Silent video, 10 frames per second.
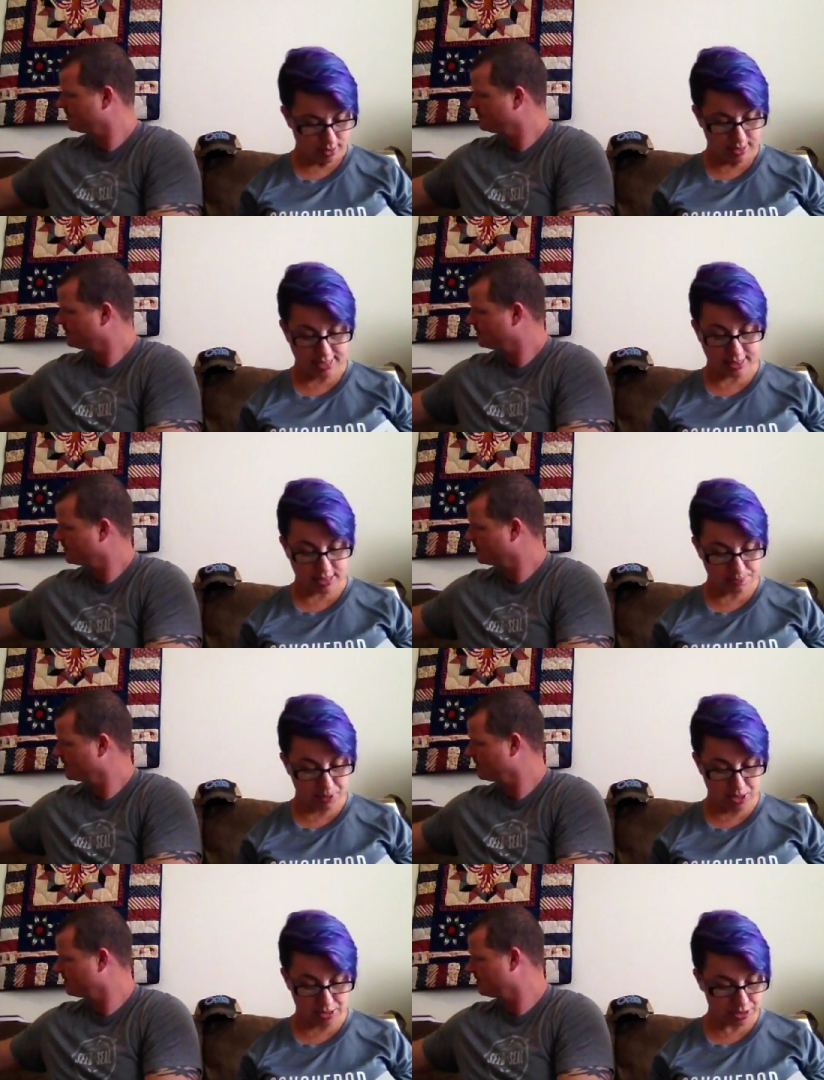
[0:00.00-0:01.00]
Speaker 1: Next is
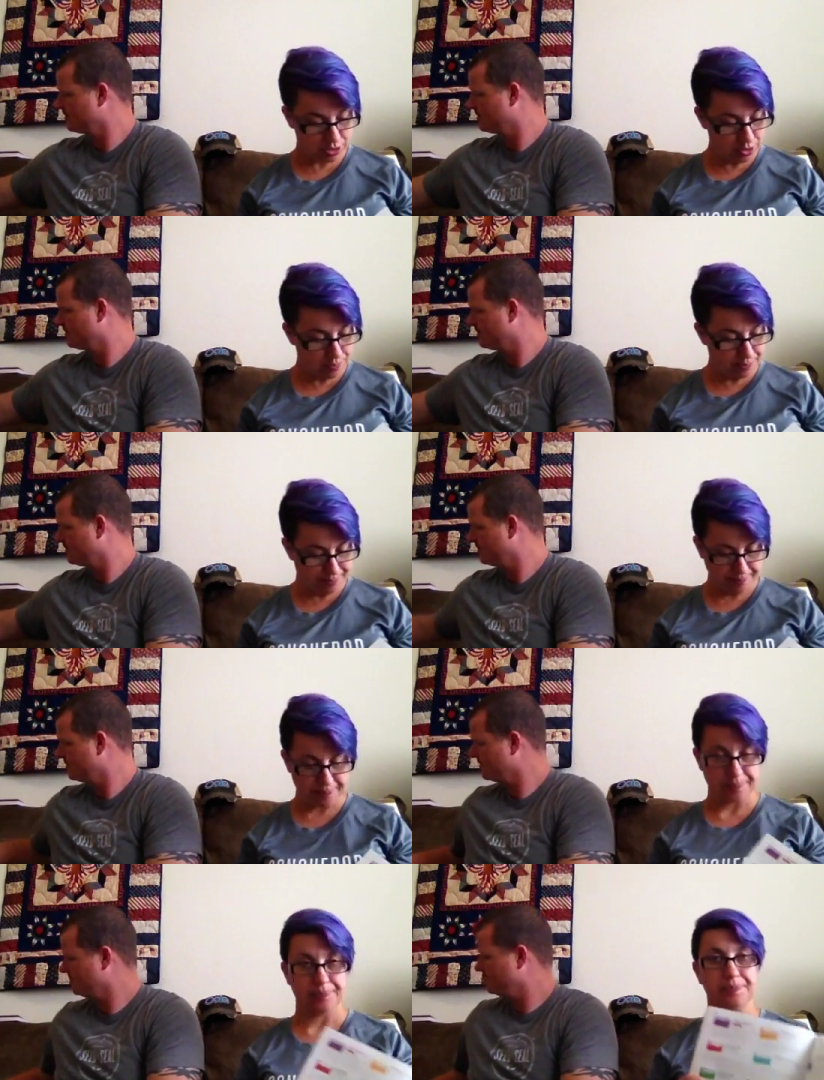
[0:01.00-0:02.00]
bar soap
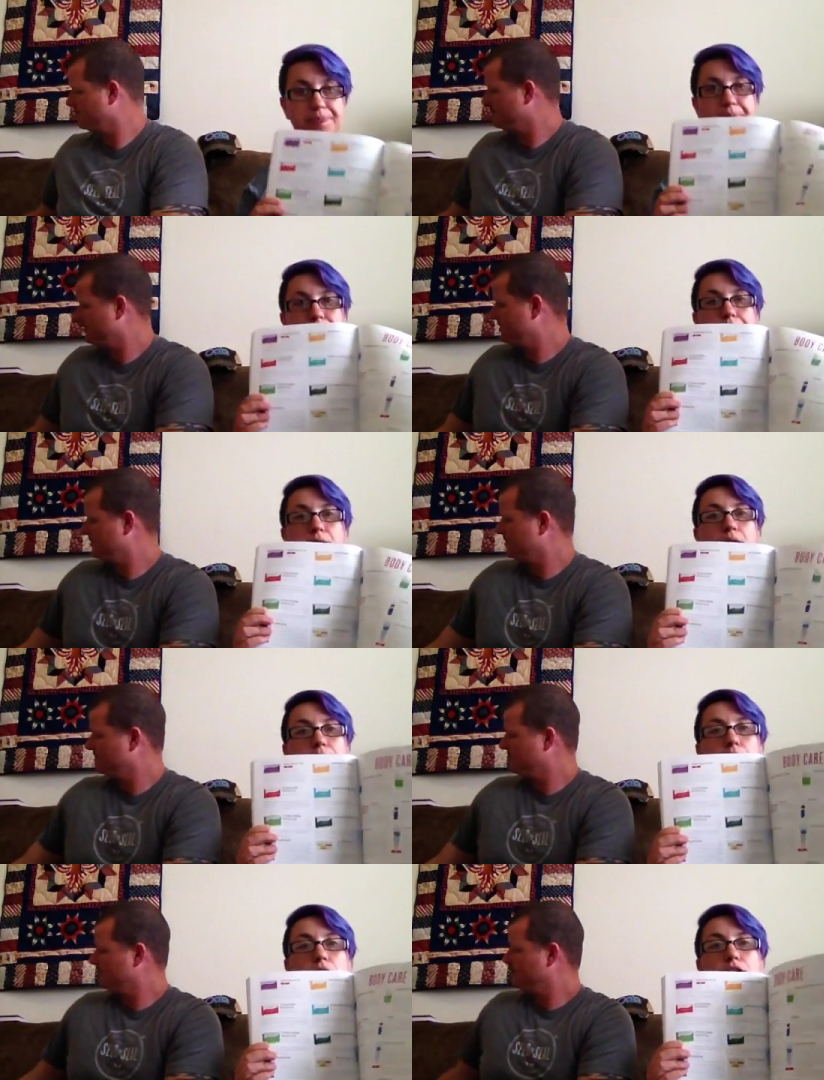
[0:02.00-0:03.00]

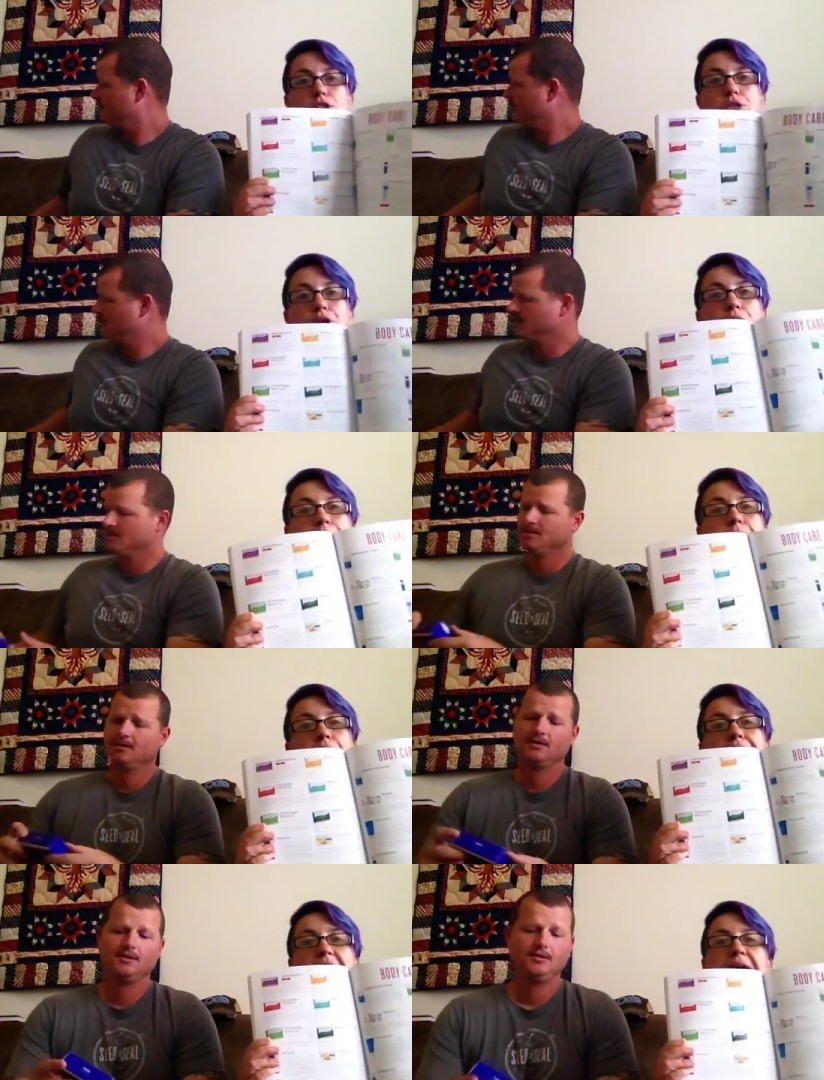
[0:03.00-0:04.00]
bar soap.
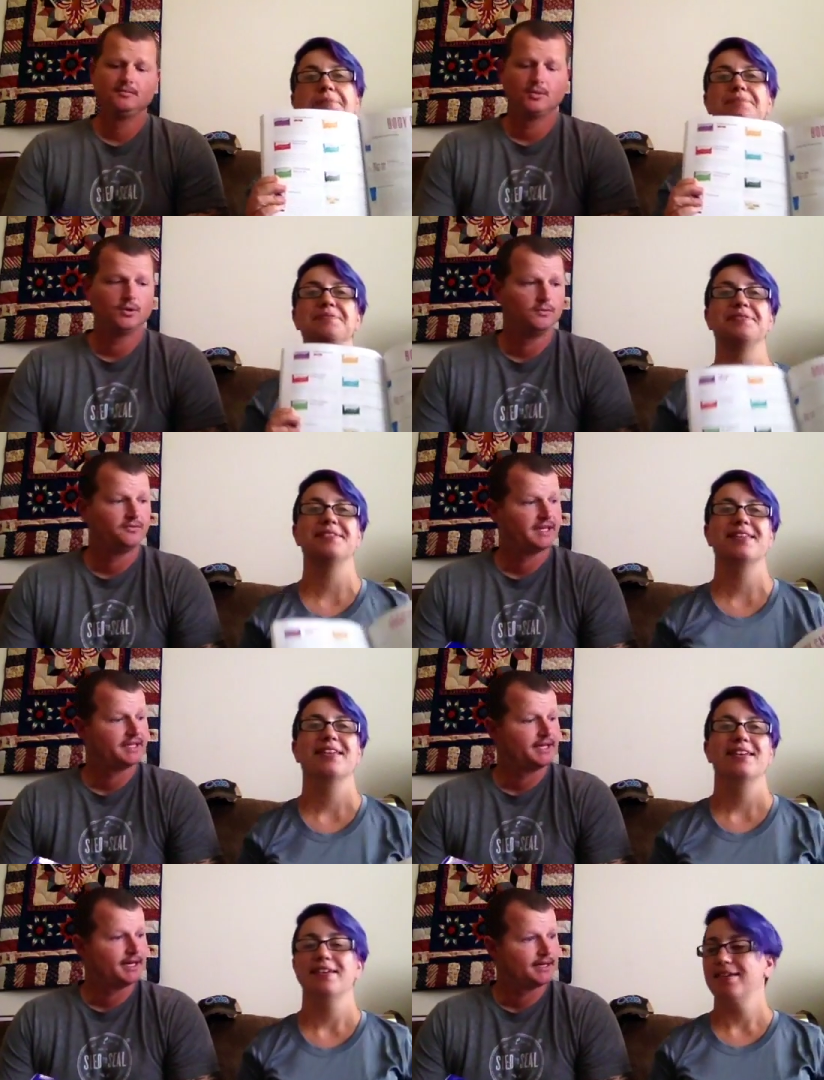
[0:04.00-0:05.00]
Okay.
Speaker 2: Oh,
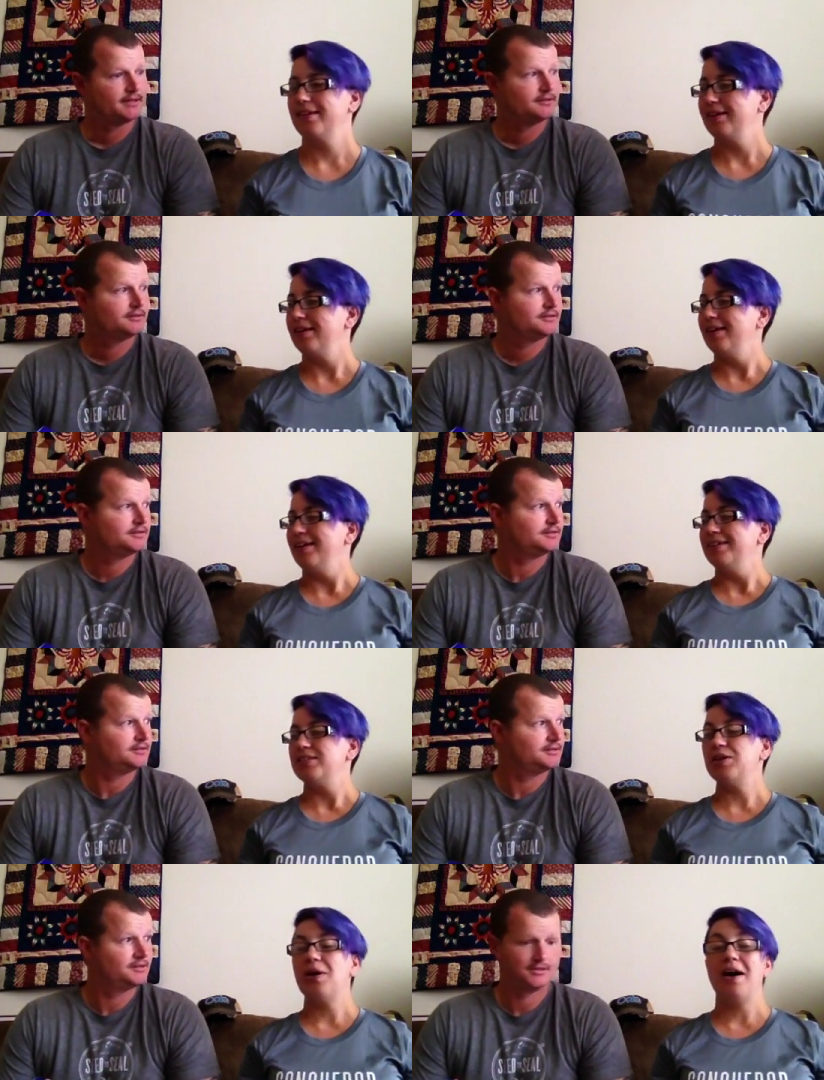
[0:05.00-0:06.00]
finally got it.
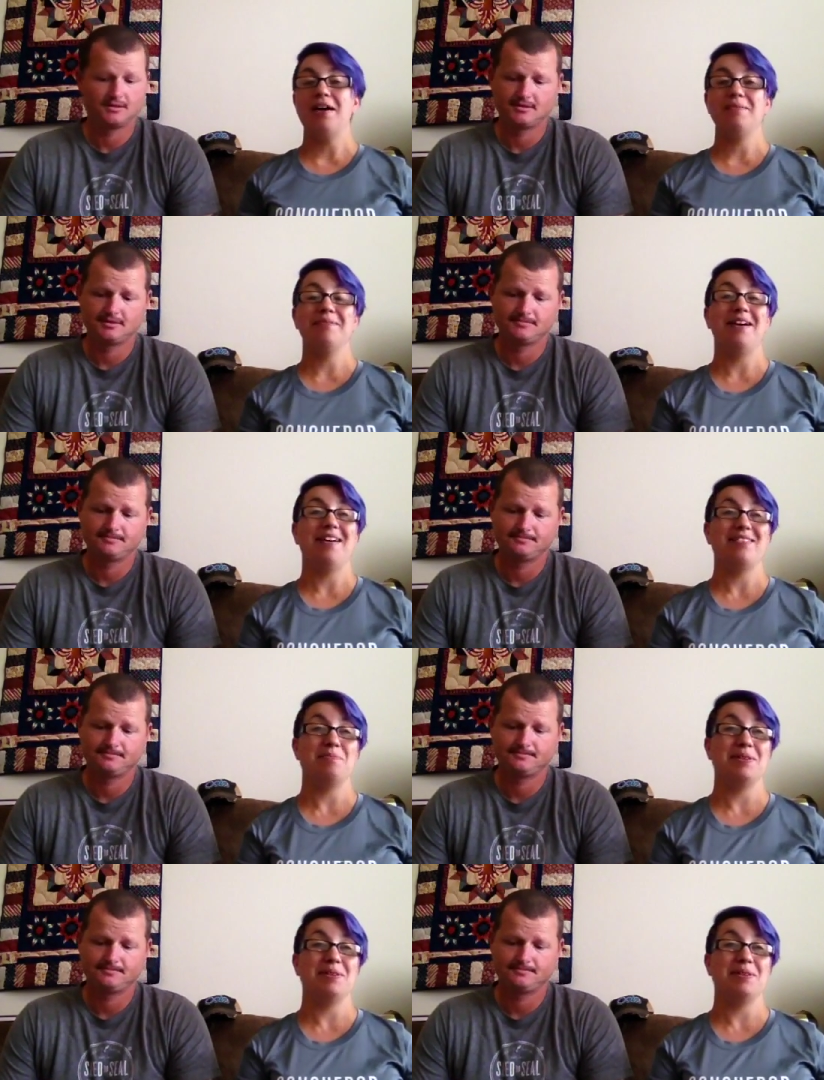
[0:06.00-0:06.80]
Speaker 1: So I am not the